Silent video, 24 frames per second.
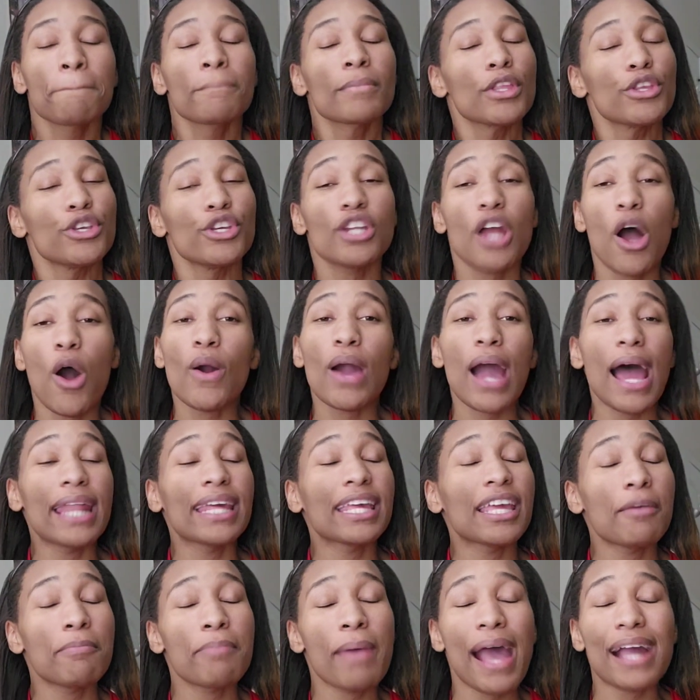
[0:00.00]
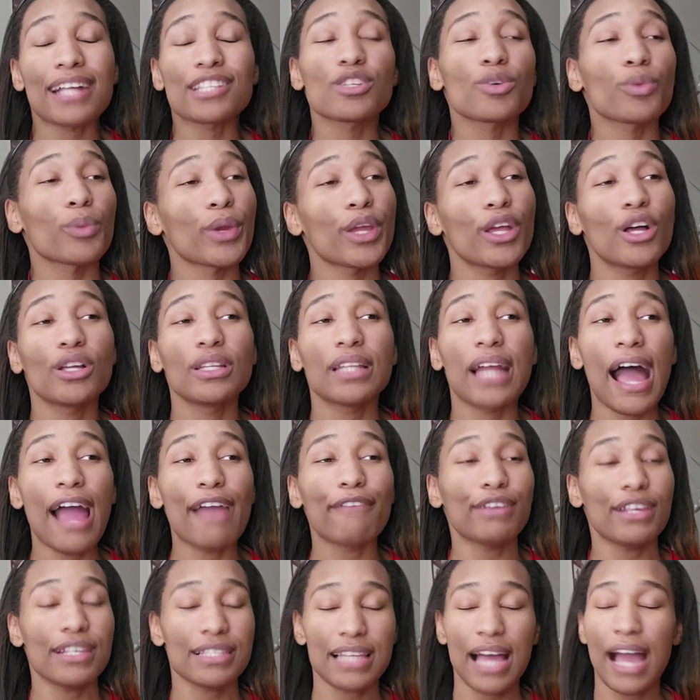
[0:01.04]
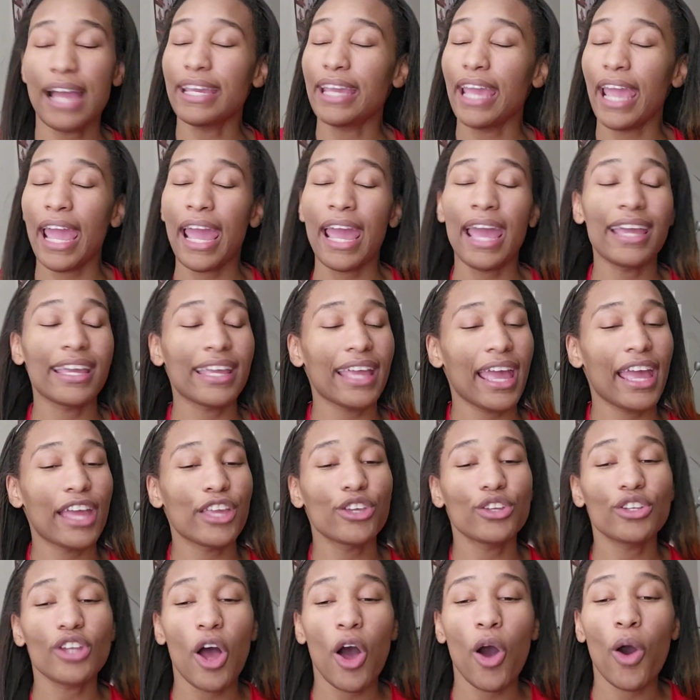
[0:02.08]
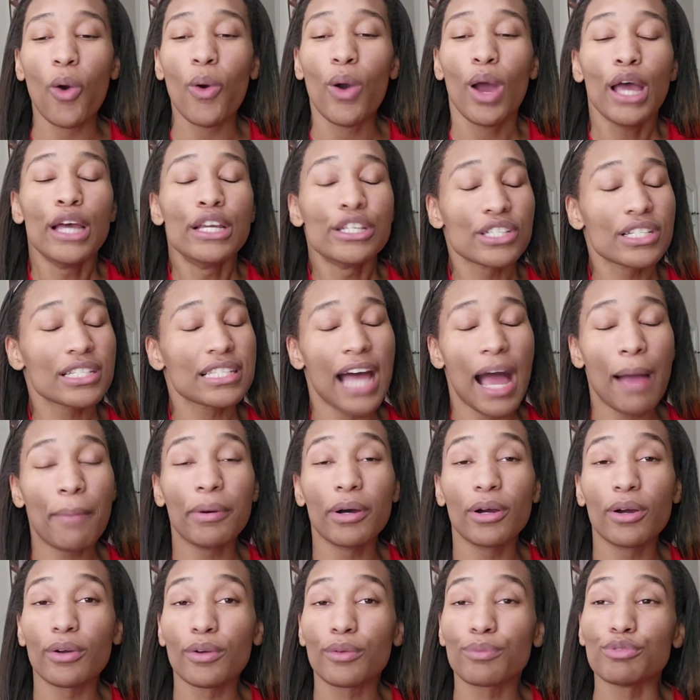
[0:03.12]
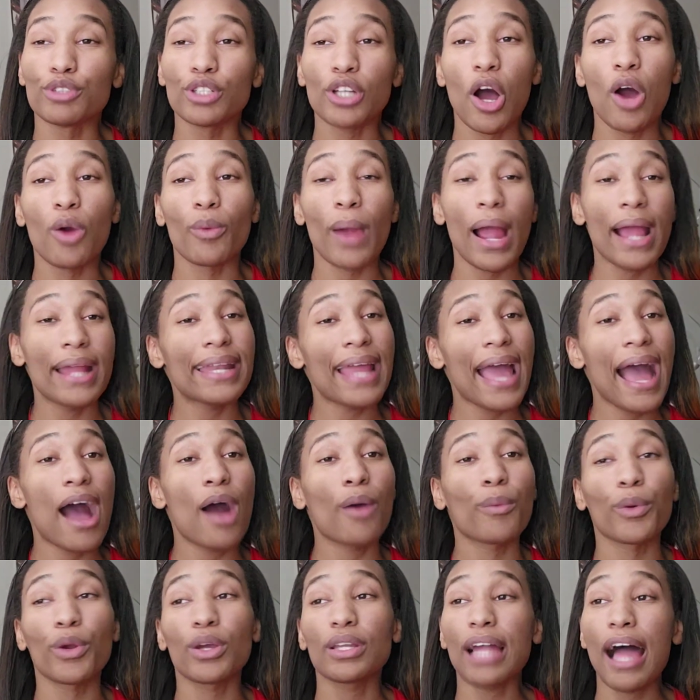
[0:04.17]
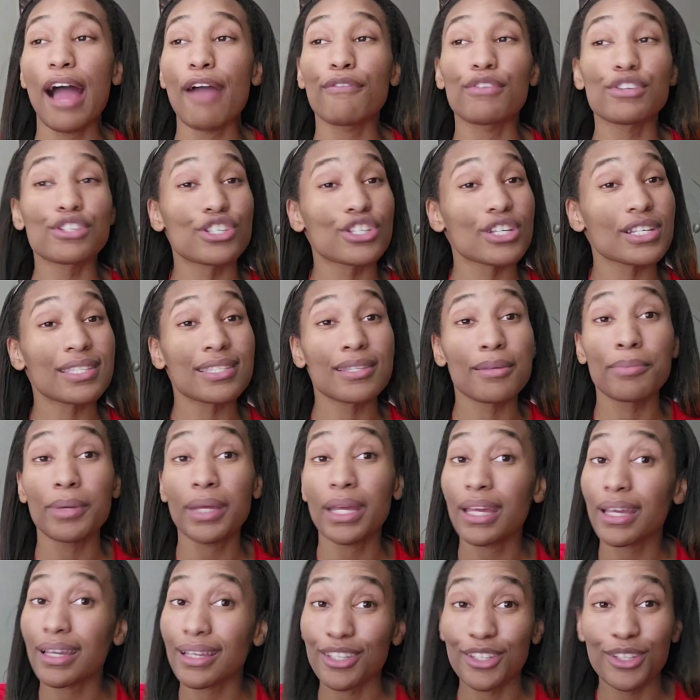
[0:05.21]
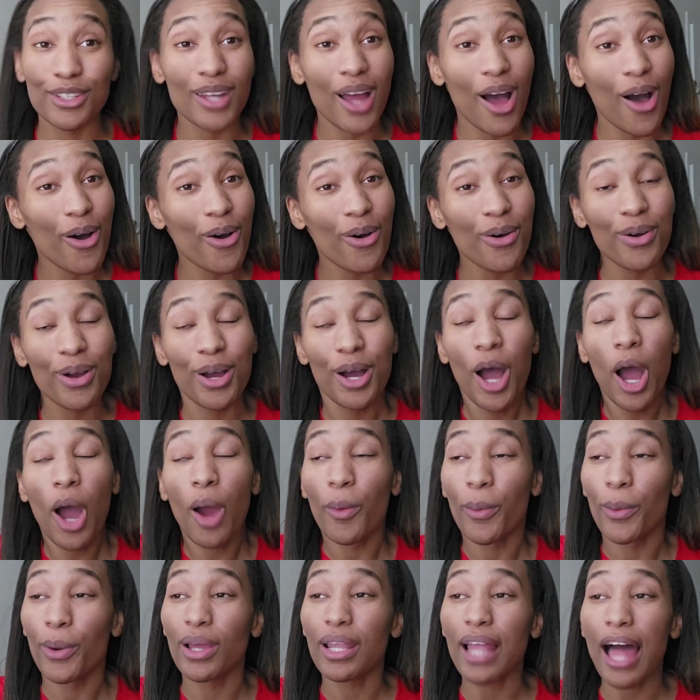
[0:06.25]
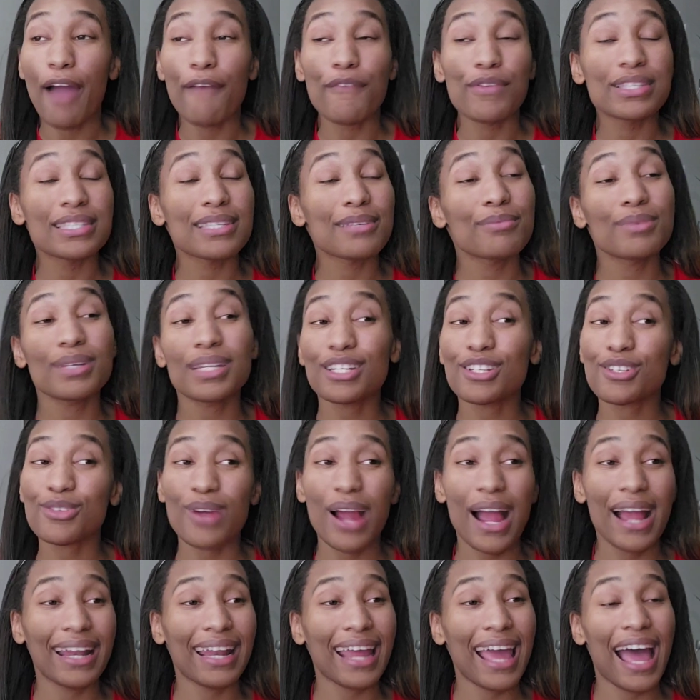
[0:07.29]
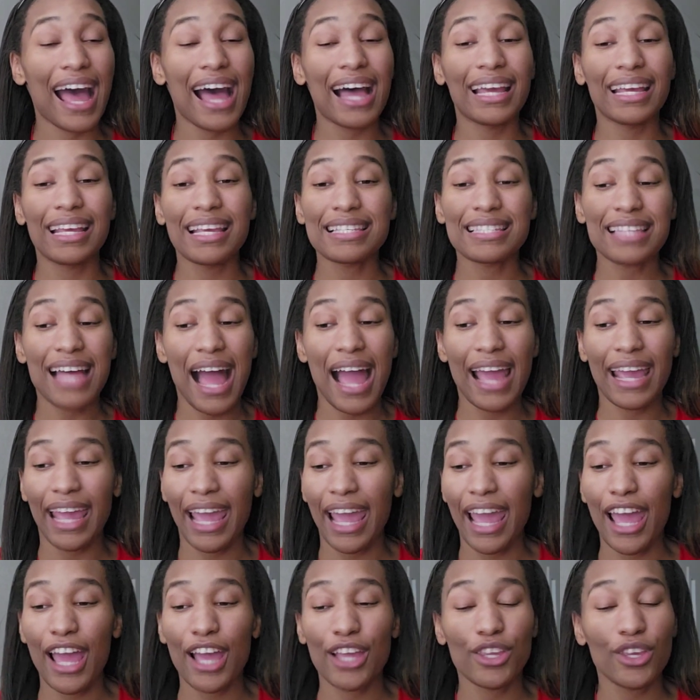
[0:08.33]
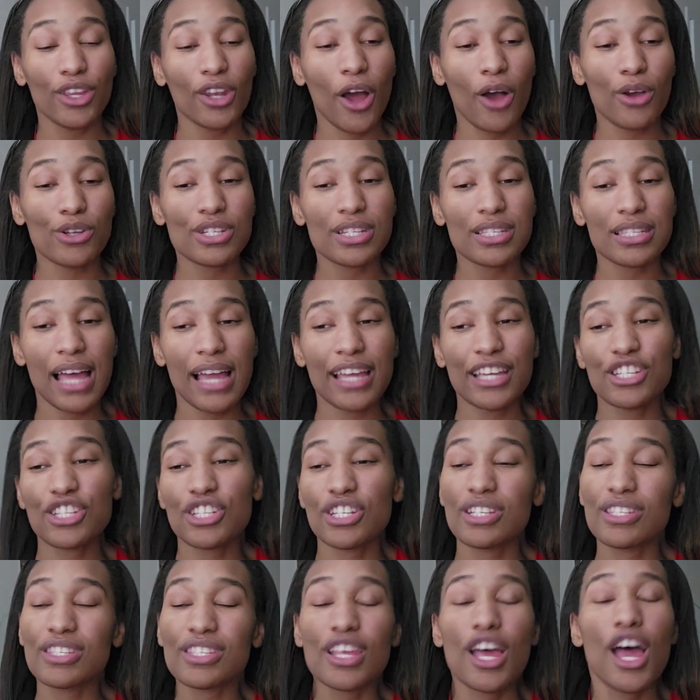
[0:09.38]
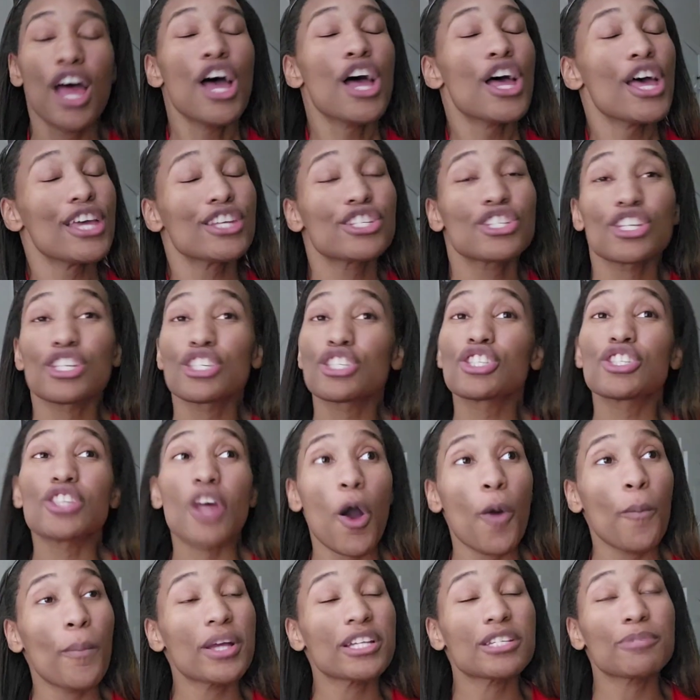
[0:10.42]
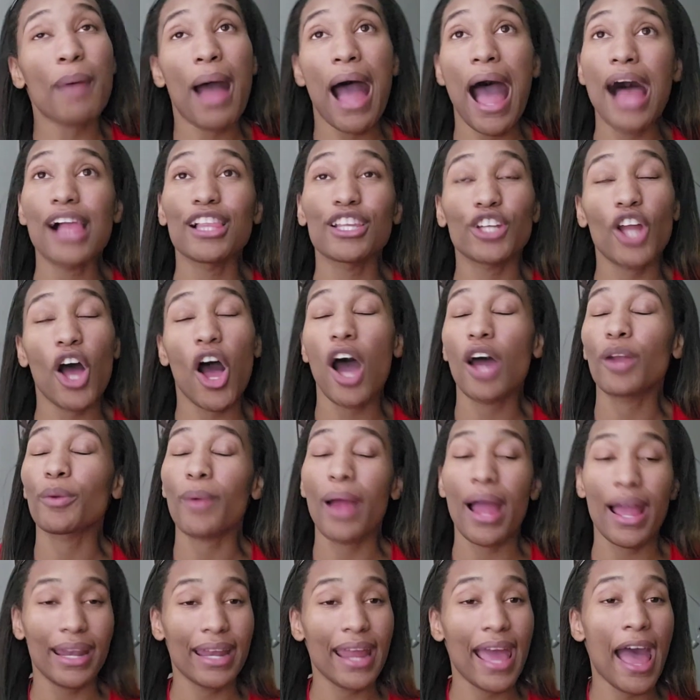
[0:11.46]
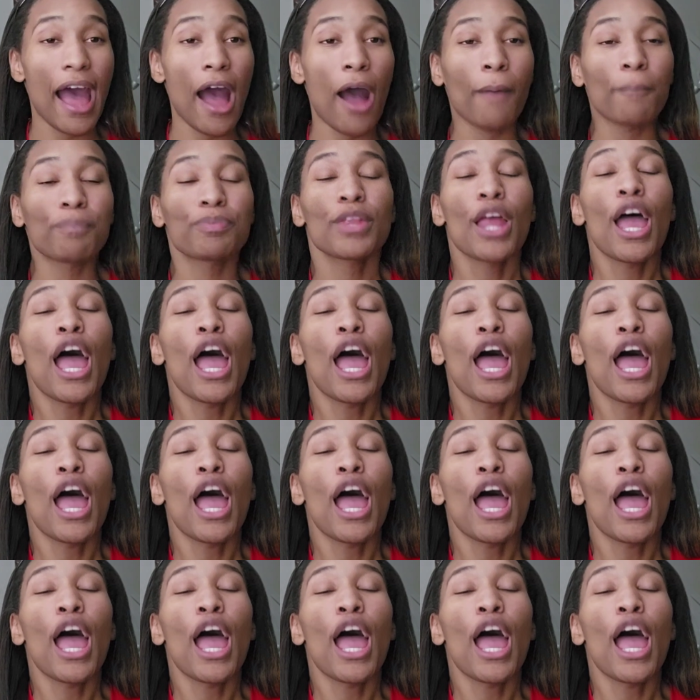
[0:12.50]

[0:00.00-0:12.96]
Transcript: You know, gotta get back to real life. He's like, Yeah, yeah, you know, she's like, but you know, right now real life is just a bitch, you know. Real life is a bitch right now. he's like, Yeah, you know, she's like, it's just it's just so much piling on right now.